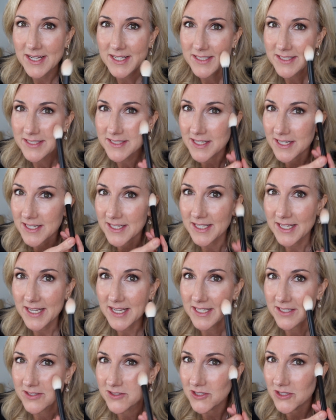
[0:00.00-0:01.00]

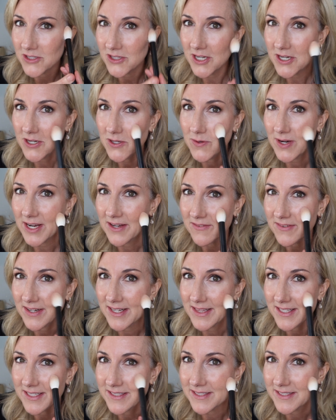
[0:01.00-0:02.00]
sun-kissed glow. I
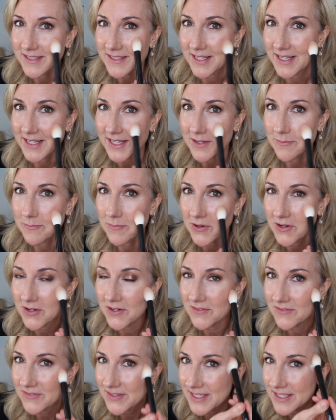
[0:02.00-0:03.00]
find this is like a
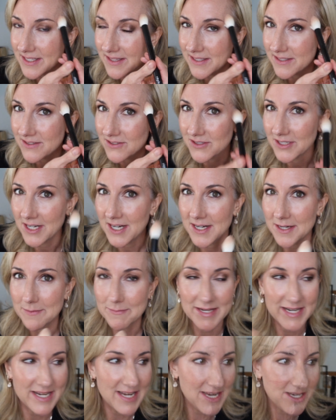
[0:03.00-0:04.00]
perfect little
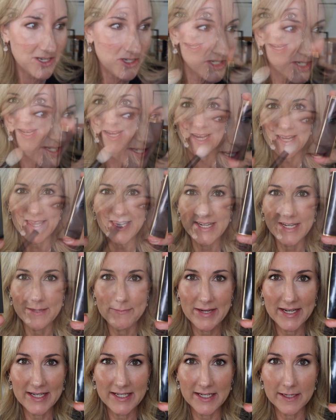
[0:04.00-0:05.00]
combination. And I
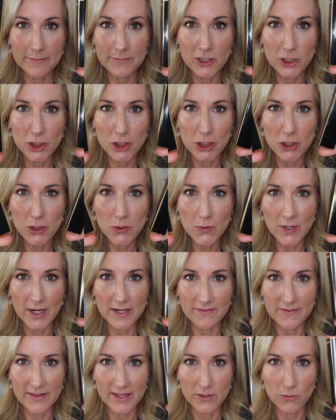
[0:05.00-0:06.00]
picked up two
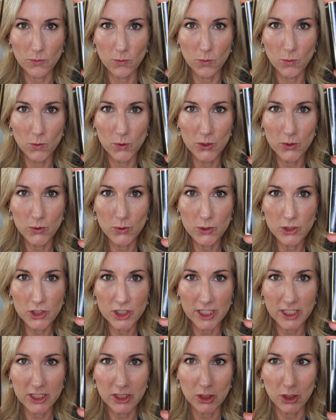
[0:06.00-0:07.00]
of the Rouge
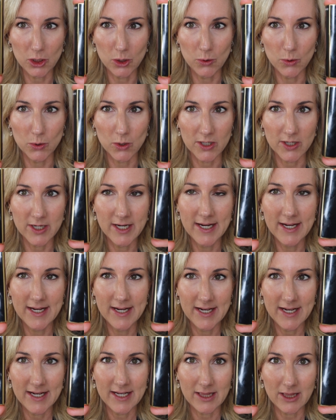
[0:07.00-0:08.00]
Allure
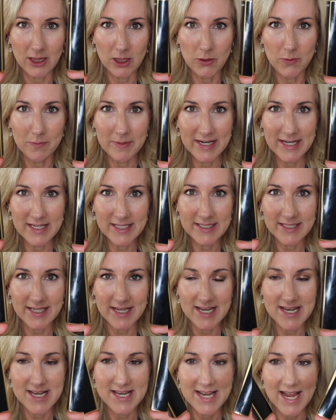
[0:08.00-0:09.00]
Luminous
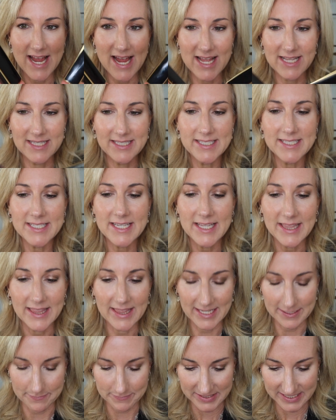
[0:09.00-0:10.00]
Intense
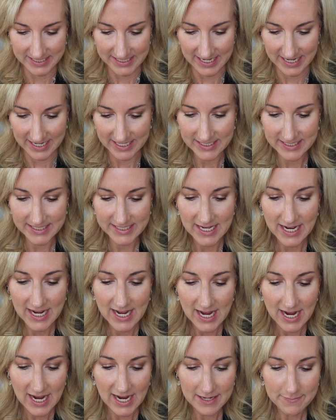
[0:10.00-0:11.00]
lipsticks.
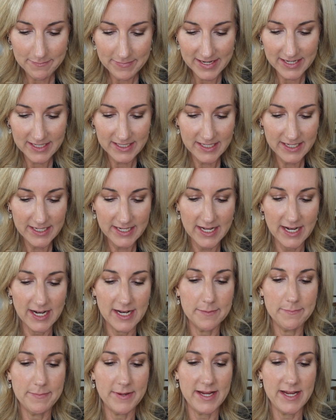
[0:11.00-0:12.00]
I picked it
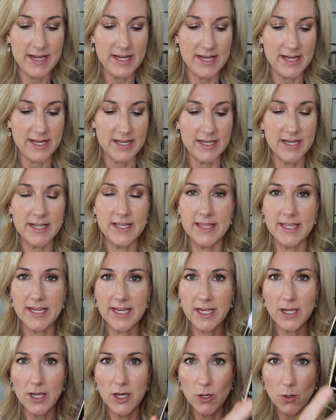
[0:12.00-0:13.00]
up in
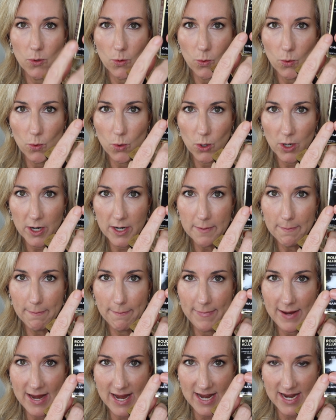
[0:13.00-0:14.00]
the Or
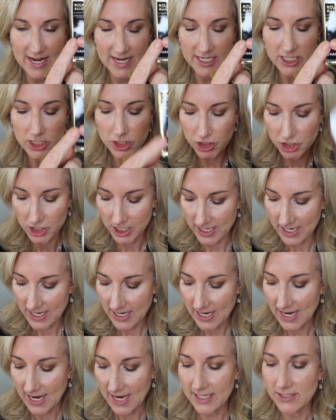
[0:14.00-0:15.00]
Beige
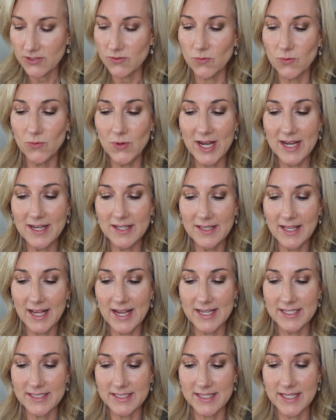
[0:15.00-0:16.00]
as well
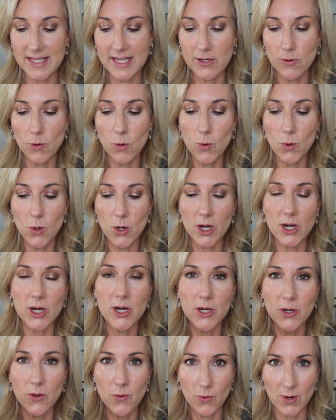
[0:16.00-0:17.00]
as the Or
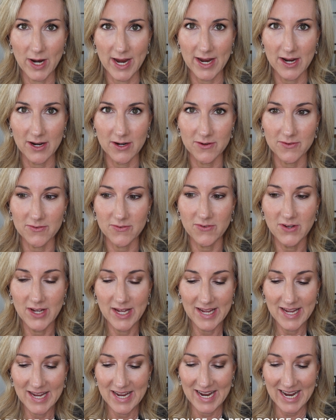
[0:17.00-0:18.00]
Cuivre.
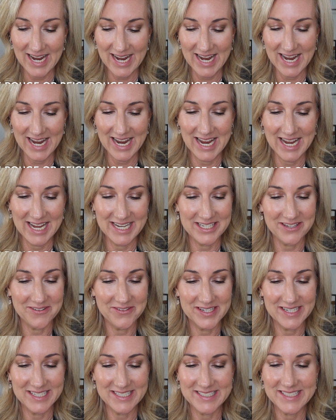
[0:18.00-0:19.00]
And you
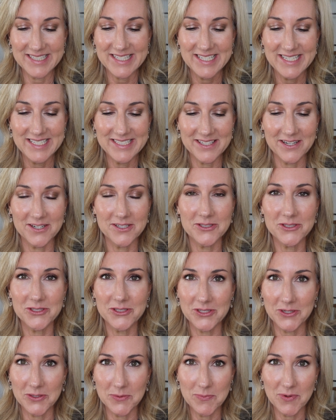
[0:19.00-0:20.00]
guys, these are
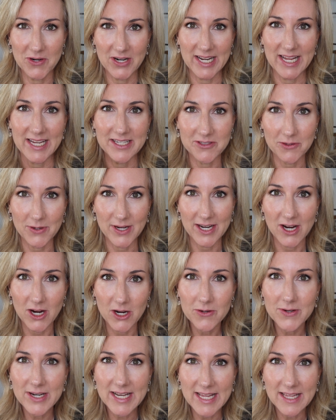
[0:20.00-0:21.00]
so pretty. So I
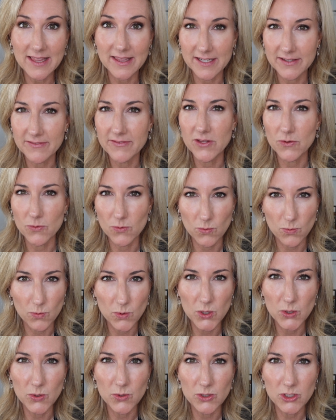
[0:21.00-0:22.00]
already love the
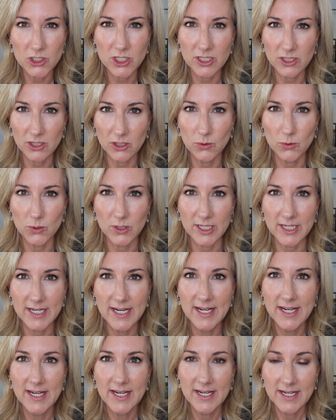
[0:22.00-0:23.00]
Rouge Allure
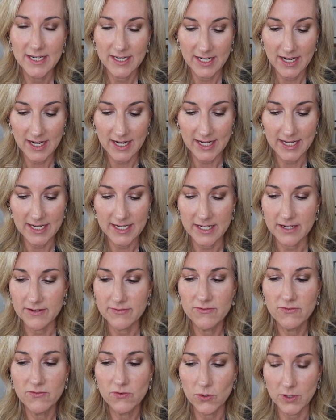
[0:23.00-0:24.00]
kind of
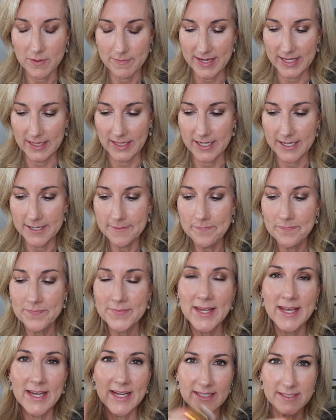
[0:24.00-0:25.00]
formula,
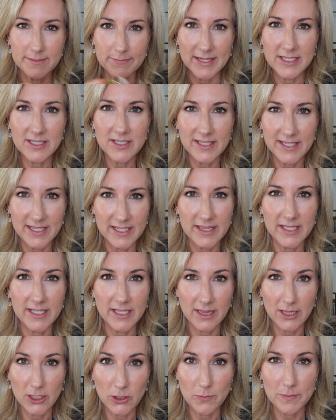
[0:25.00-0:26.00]
especially in the
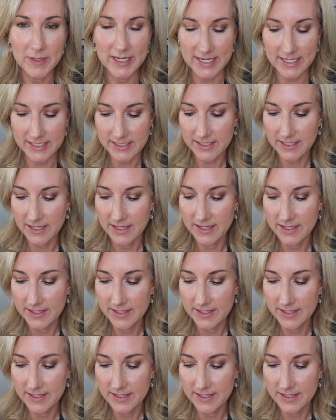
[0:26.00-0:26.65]
luminous